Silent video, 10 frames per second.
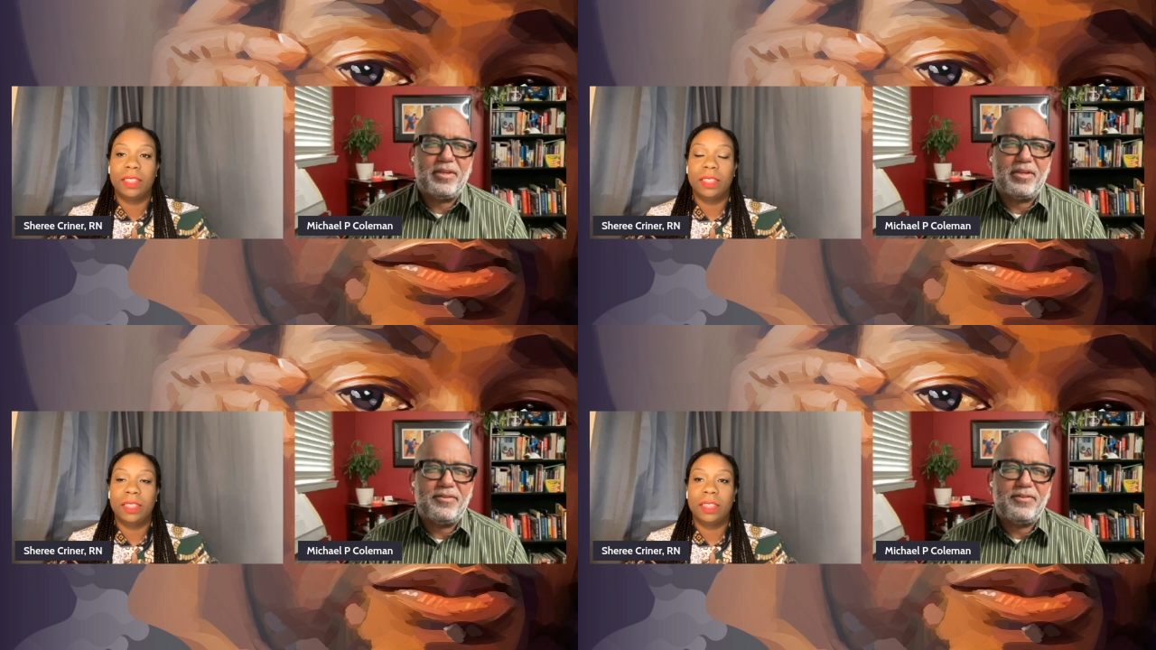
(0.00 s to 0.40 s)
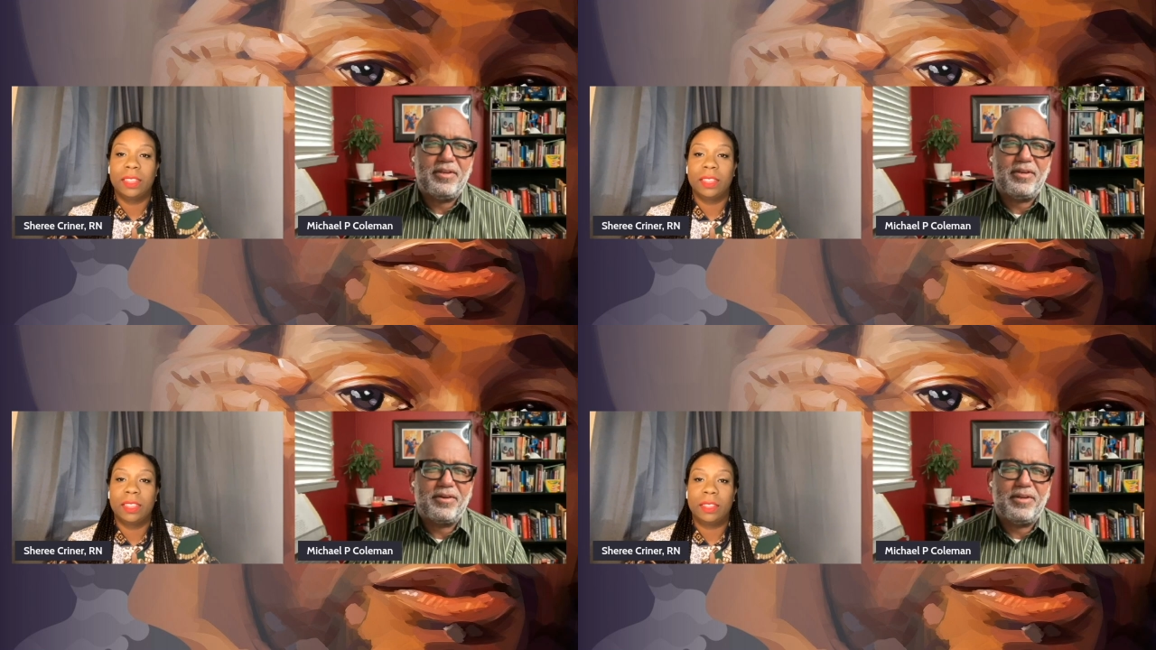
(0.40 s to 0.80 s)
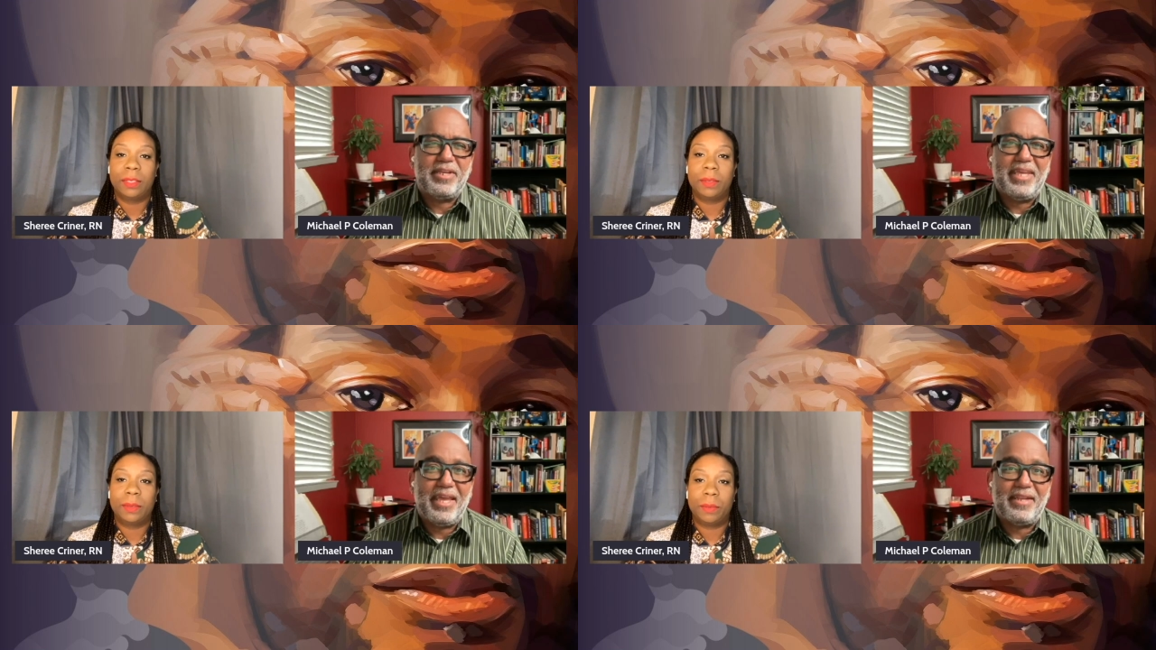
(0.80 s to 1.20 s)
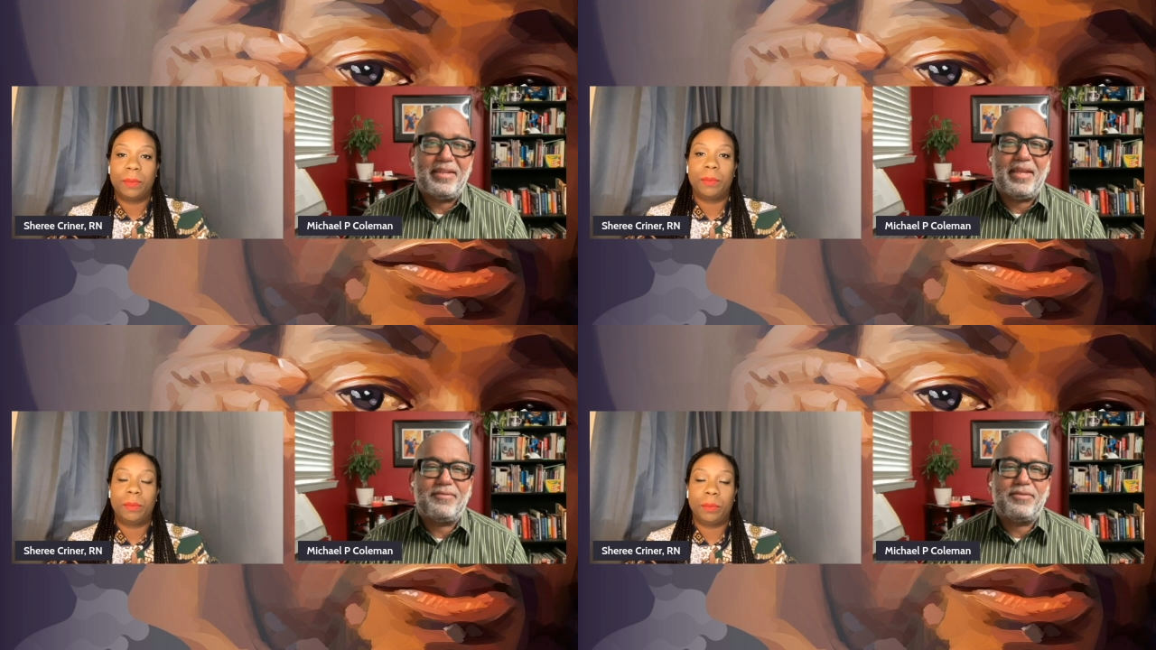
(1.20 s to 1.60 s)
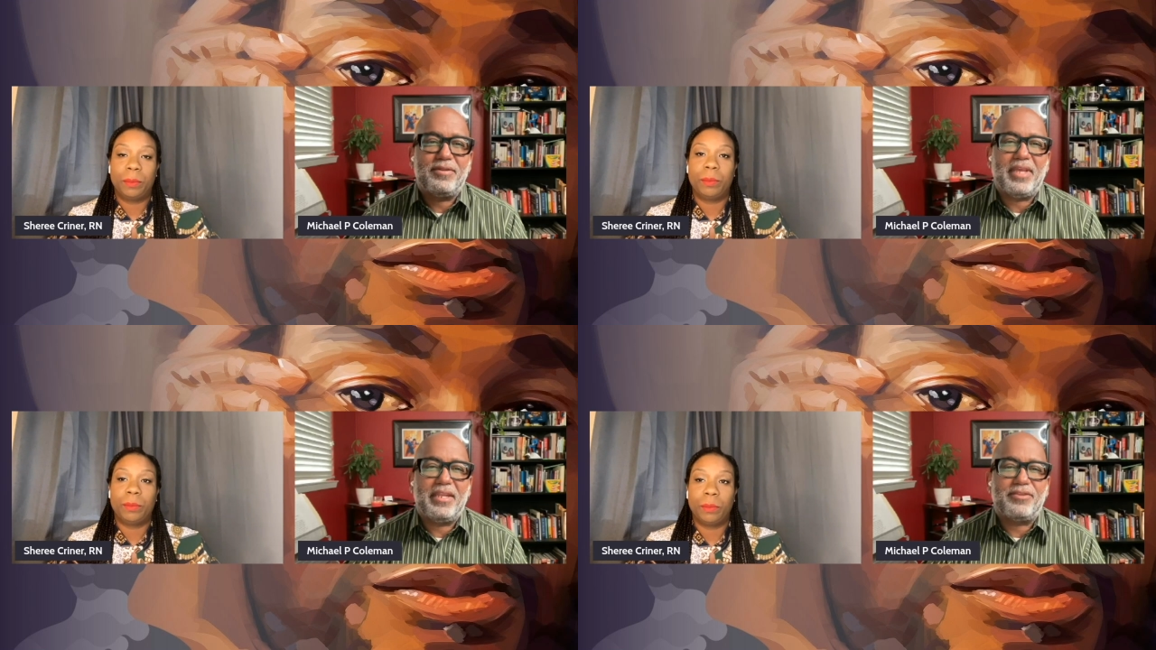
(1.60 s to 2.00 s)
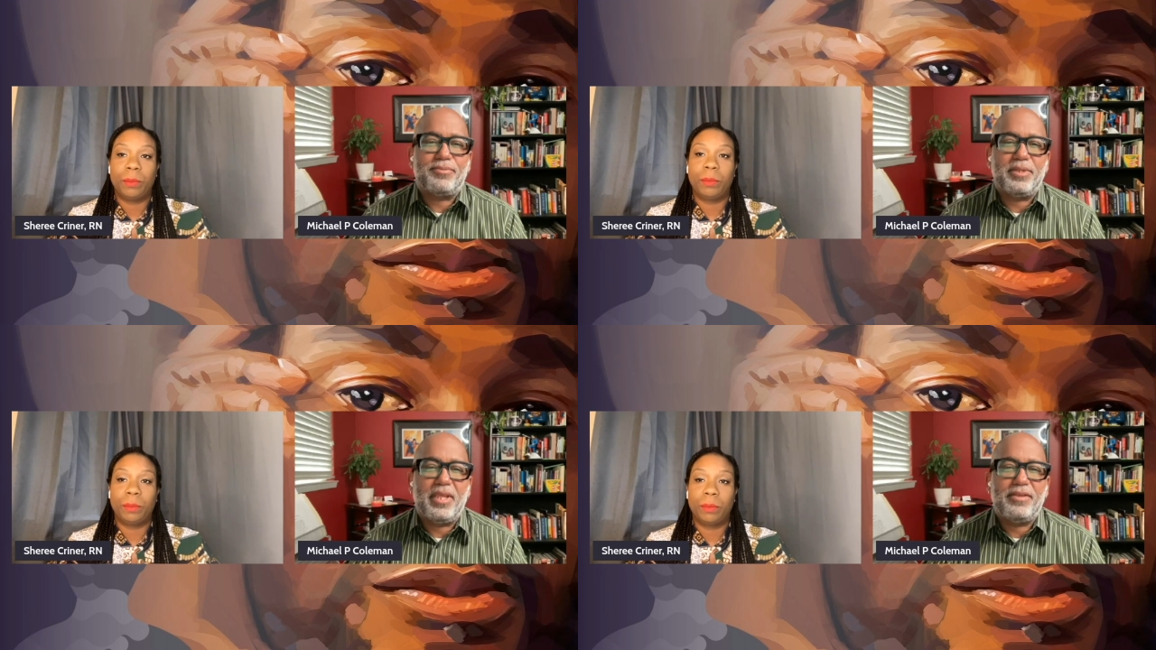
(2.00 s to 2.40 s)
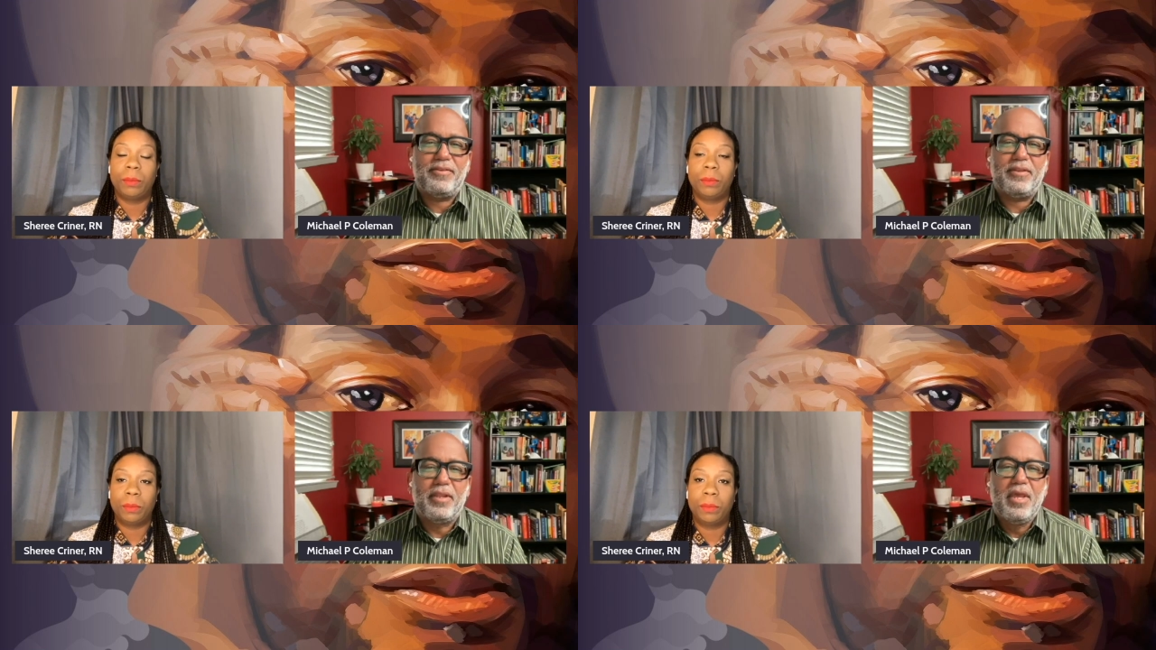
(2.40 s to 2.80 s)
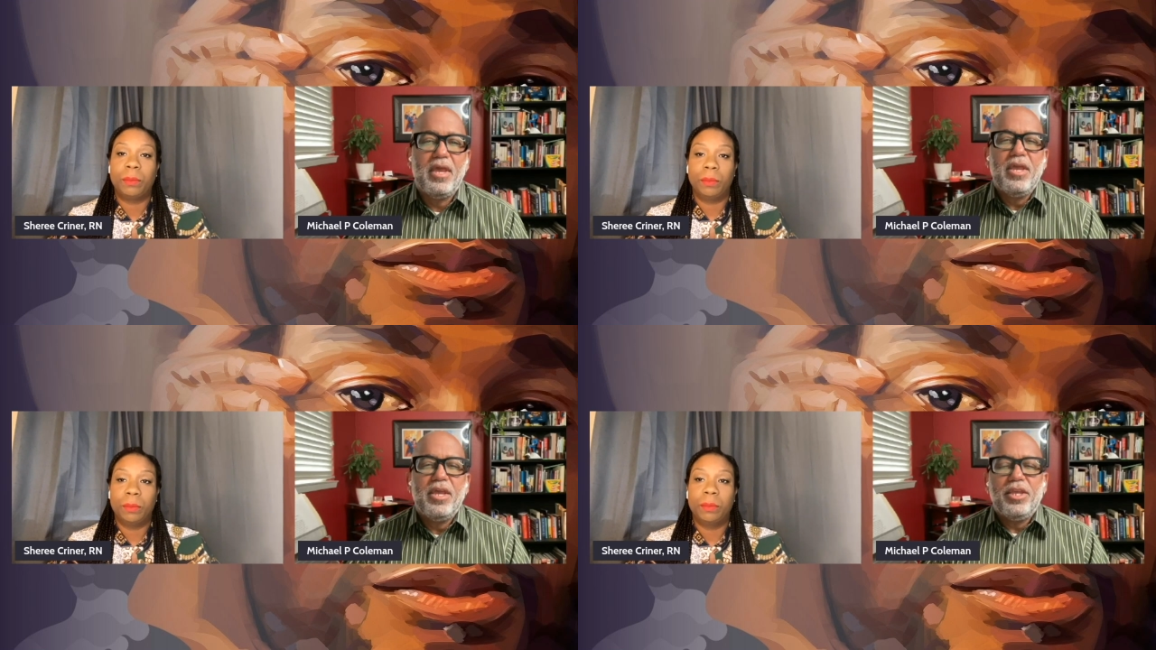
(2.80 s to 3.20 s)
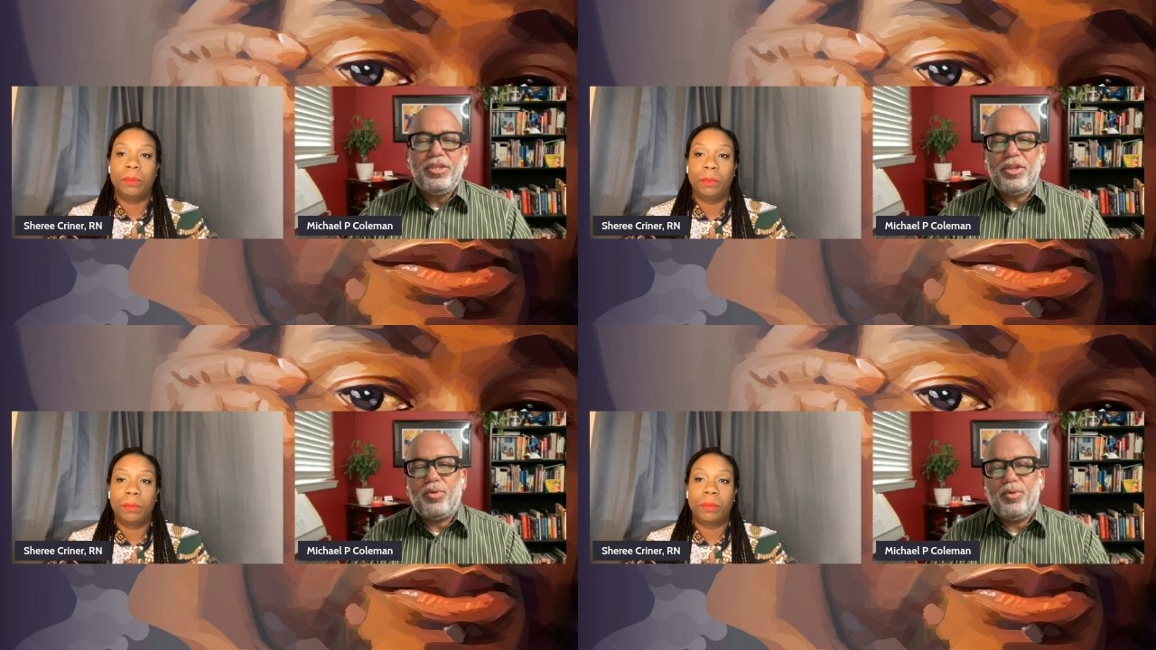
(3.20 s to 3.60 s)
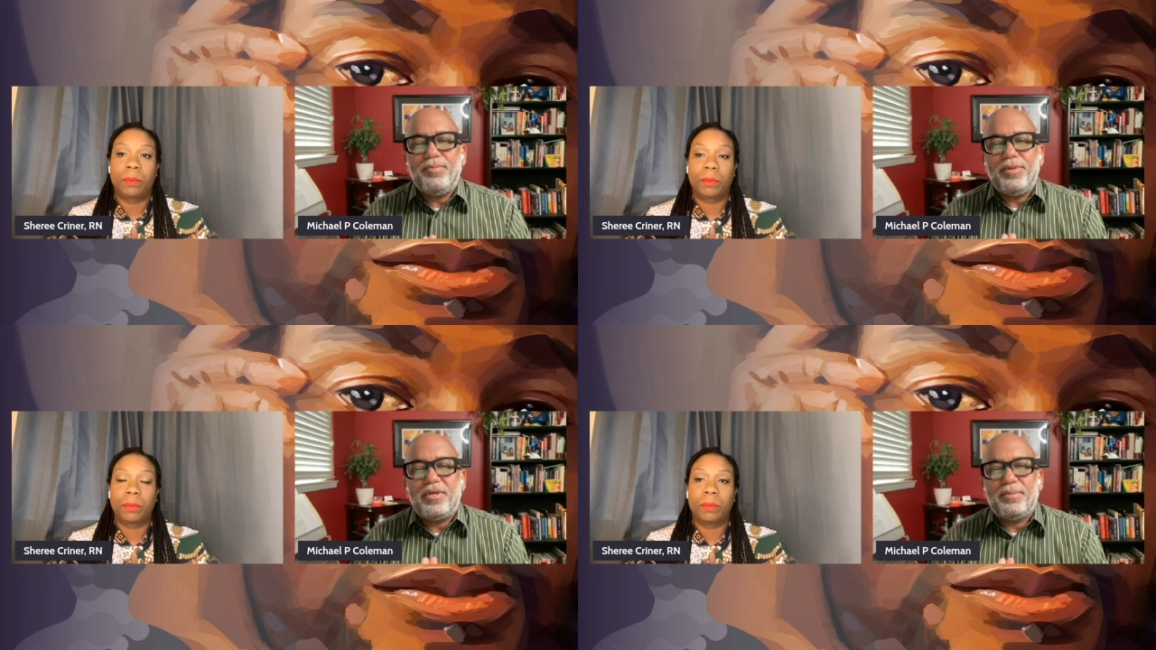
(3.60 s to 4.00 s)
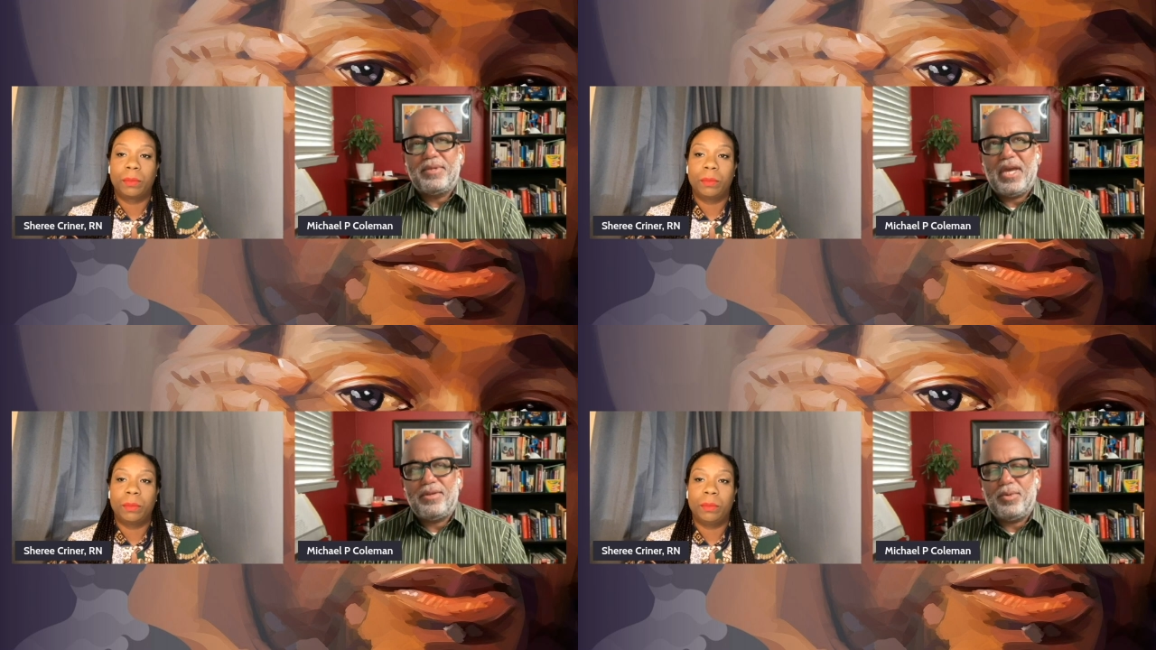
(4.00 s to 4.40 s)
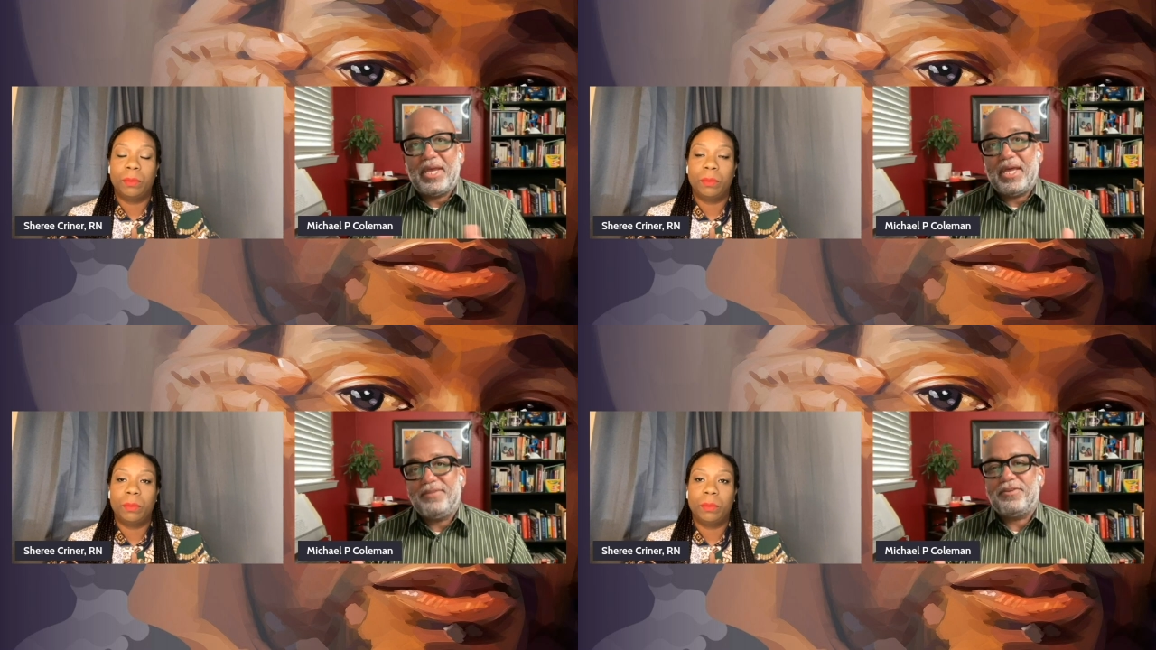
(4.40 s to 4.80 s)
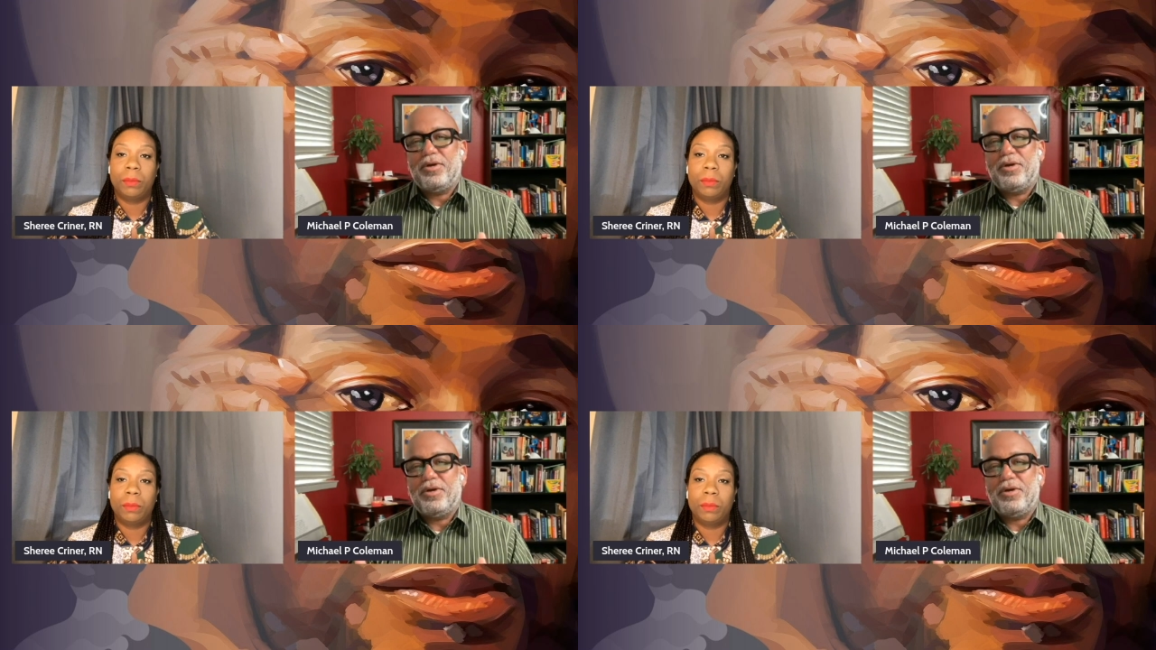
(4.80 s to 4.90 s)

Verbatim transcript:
Speaker 1: and listening are going to get it after that explanation. You know, we become kind of what I like